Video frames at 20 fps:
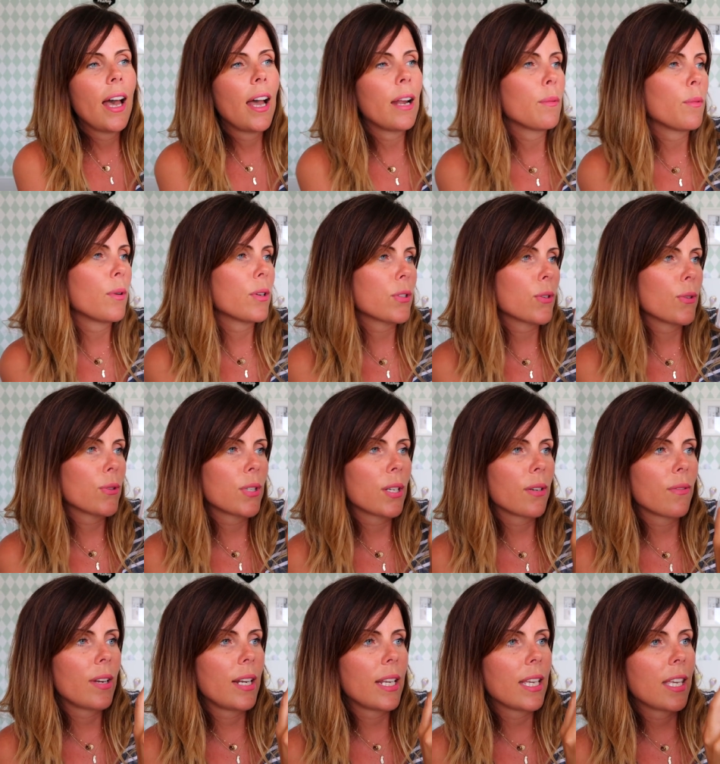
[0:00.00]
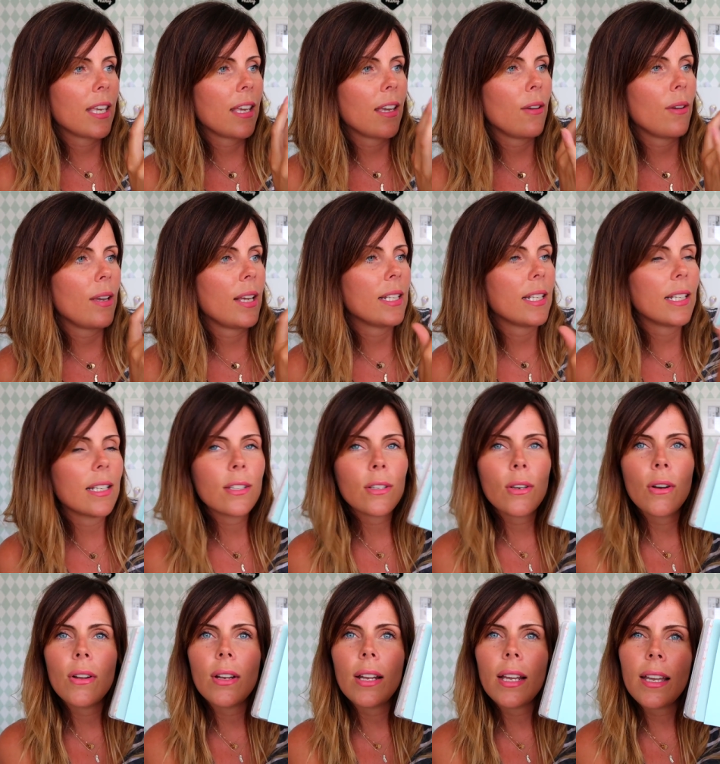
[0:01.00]
and what's also really cute is it's
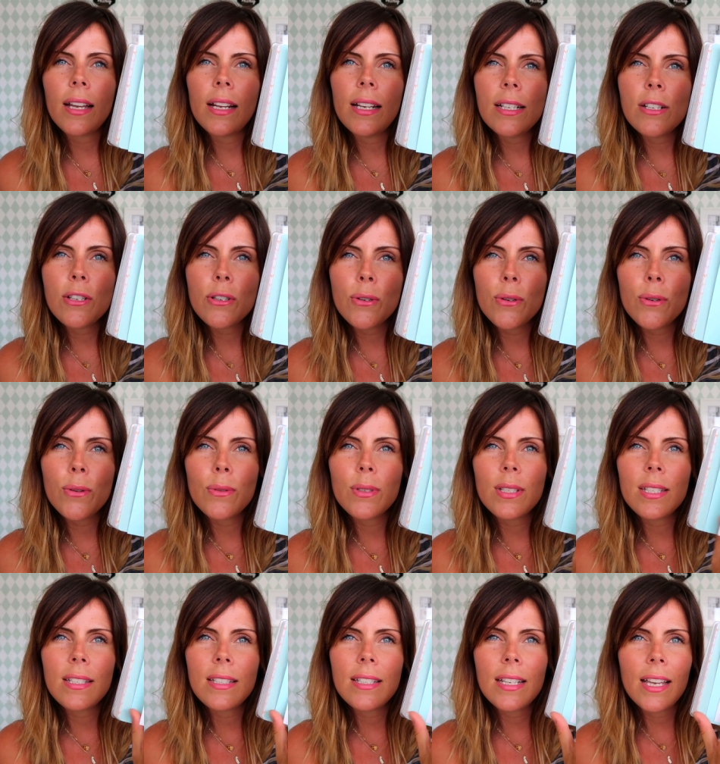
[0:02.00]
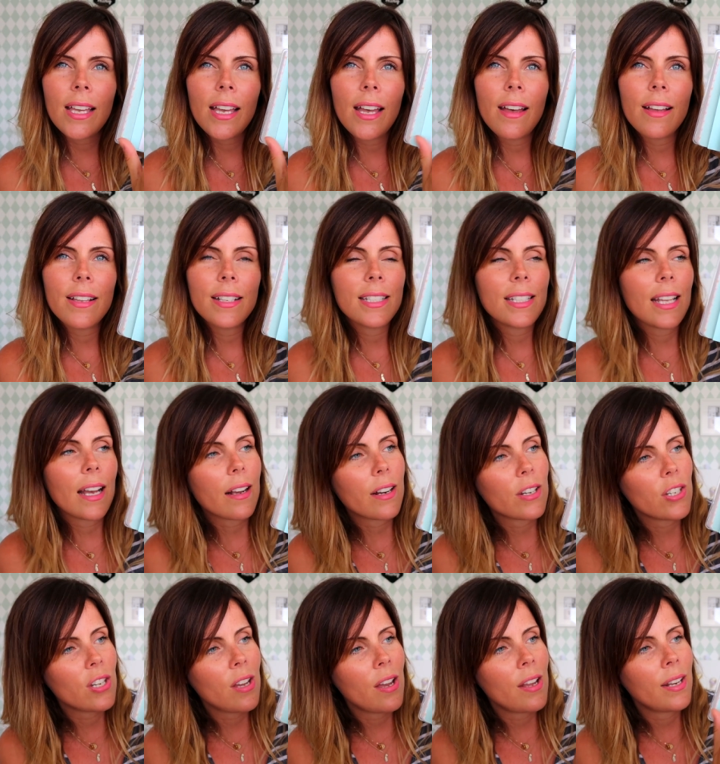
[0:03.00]
got like a little sticker
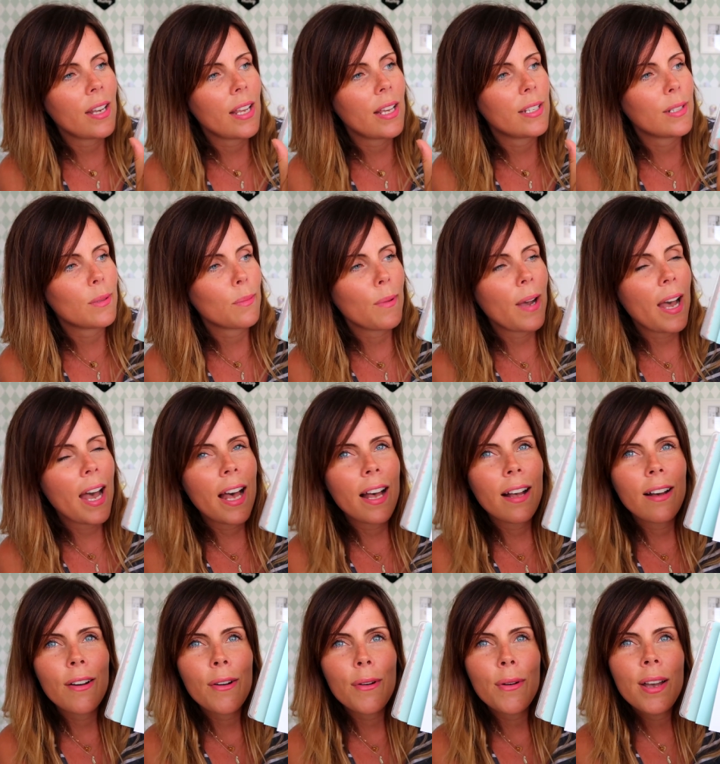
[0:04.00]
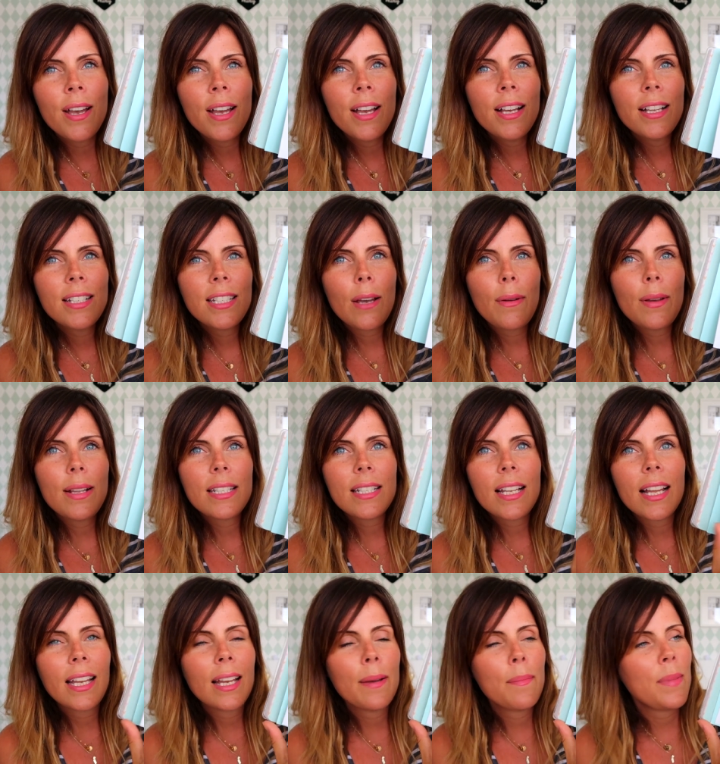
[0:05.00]
section as well. So it's
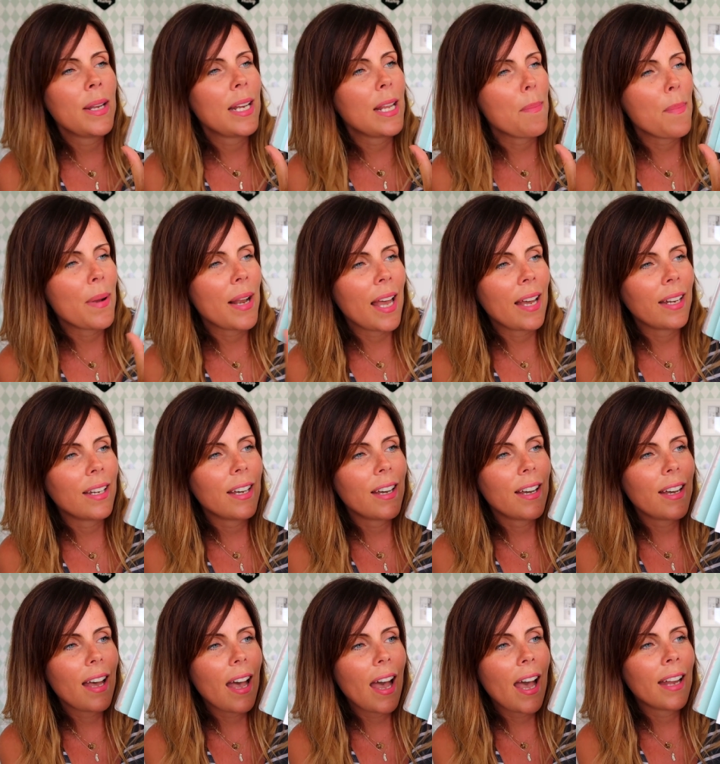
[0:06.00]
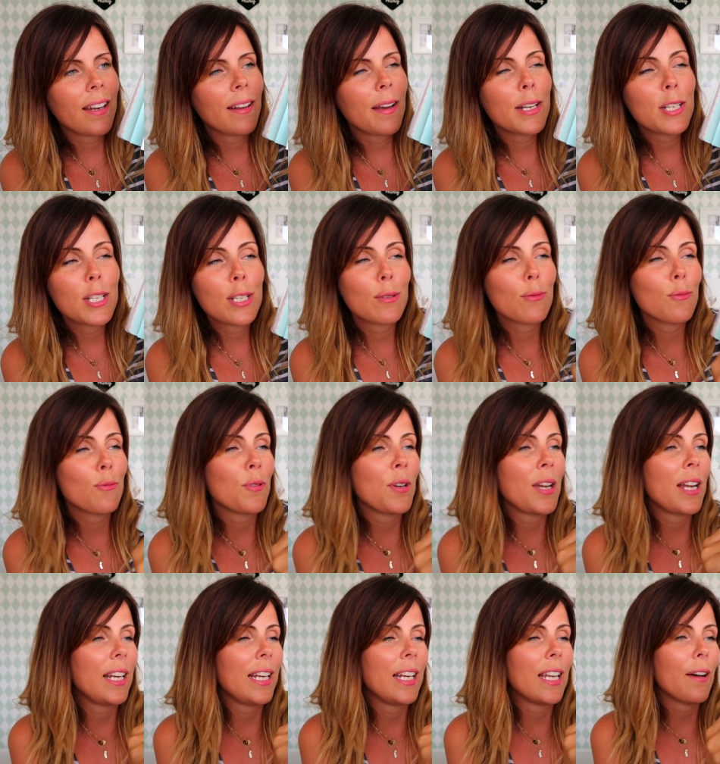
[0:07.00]
like a mini planner and I just
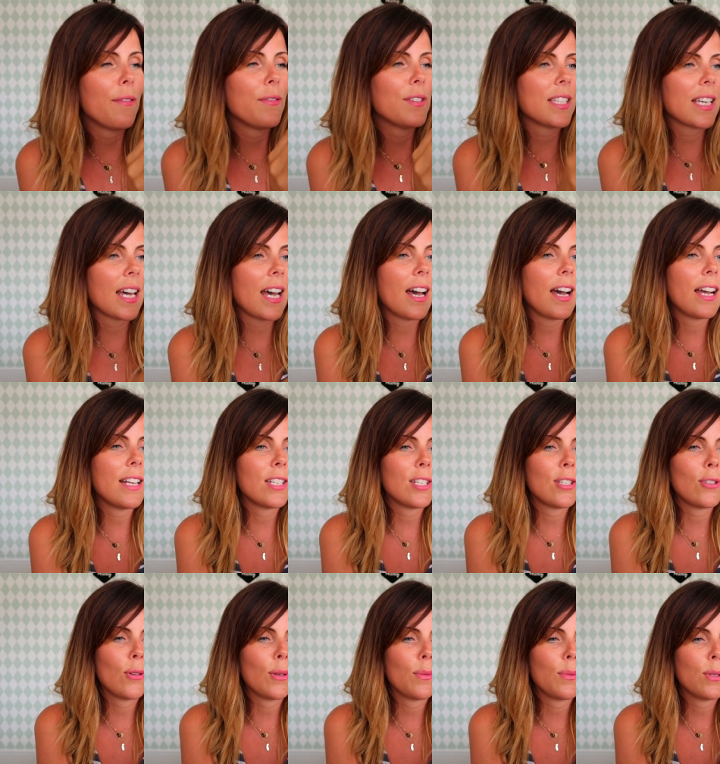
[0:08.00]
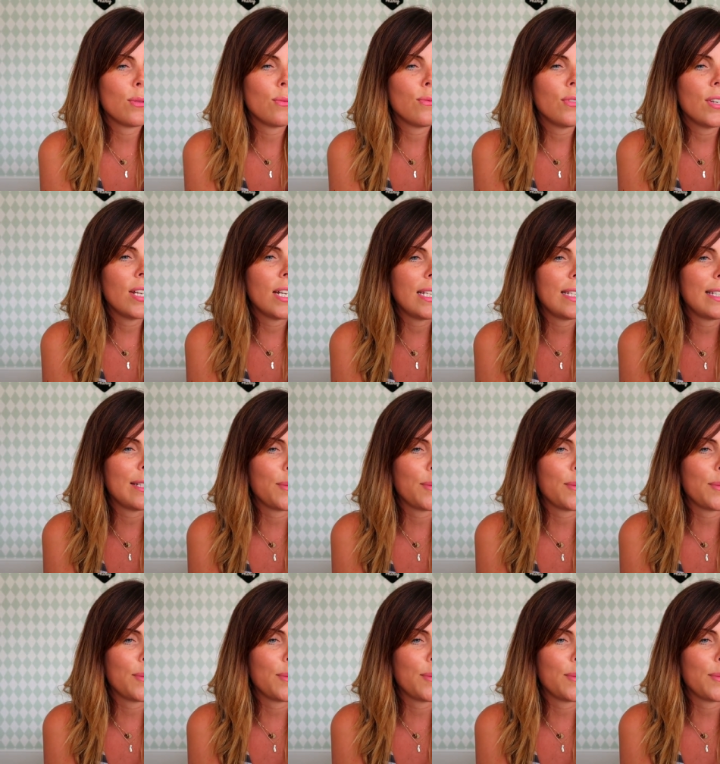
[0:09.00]
really loved that. I just thought it was really